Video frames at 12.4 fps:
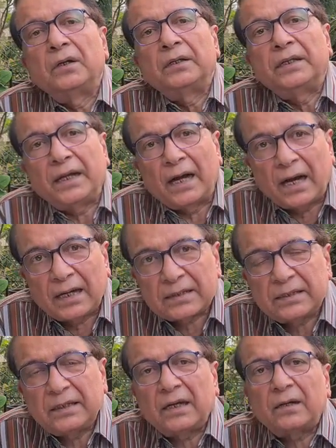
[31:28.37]
The
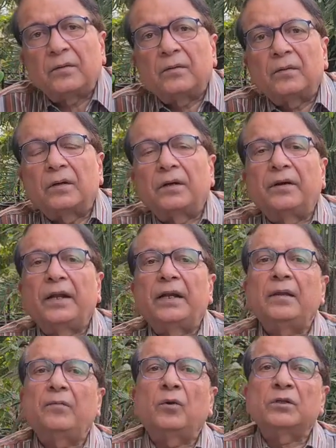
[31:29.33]
ASEAN
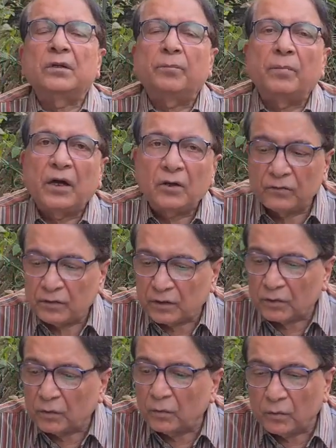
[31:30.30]
really was the part of the
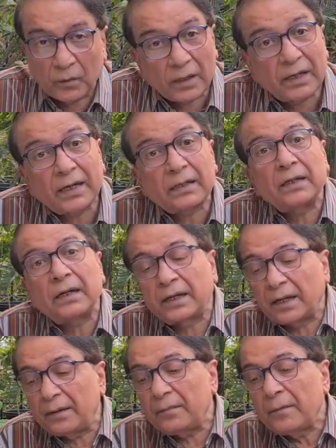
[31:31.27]
third world at that
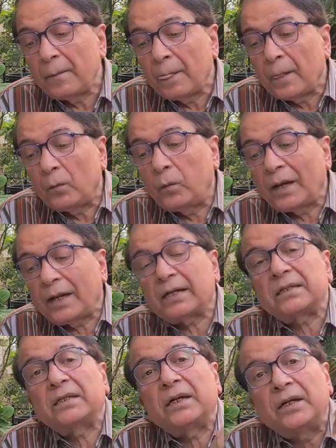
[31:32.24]
time,
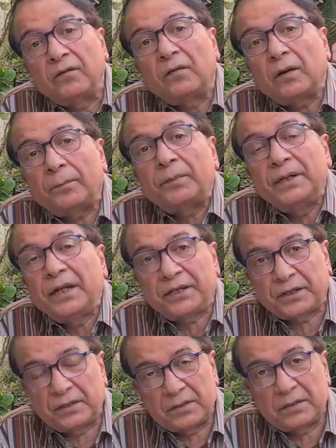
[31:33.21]
whereas the developed
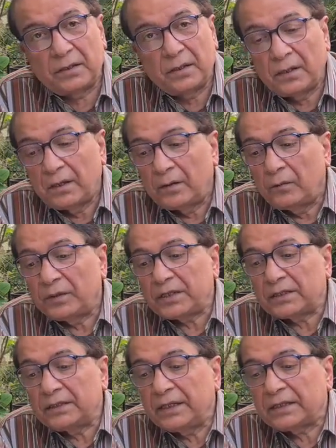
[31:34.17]
nations, which
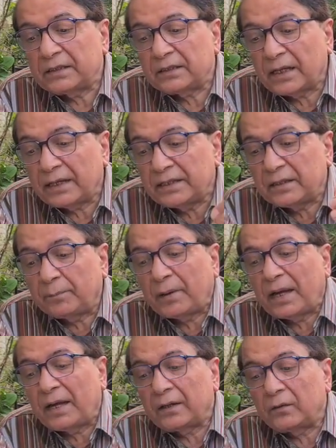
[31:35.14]
is nations like
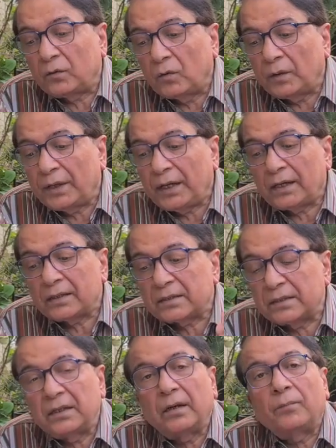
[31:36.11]
Japan, Korea,
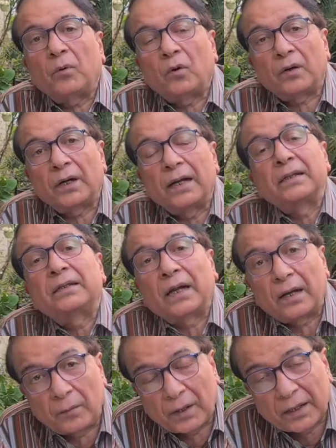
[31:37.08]
Singapore and
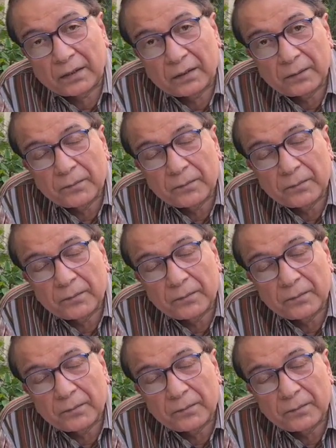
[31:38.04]
Taiwan,